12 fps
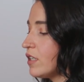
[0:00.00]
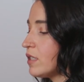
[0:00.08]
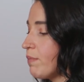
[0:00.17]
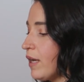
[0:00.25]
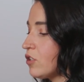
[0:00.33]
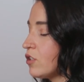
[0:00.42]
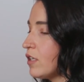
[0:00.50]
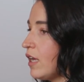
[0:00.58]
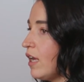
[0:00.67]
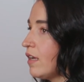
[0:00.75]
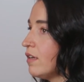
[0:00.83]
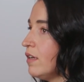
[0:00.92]

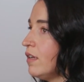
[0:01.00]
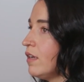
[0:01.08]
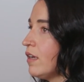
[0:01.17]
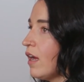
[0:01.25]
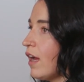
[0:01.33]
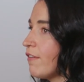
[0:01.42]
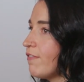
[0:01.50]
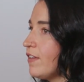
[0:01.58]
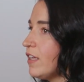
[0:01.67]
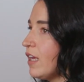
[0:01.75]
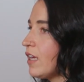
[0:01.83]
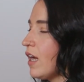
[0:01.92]
especially, I
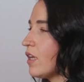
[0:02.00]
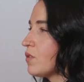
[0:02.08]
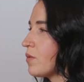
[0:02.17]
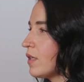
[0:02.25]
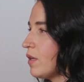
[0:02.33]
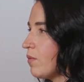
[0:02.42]
feel like God's really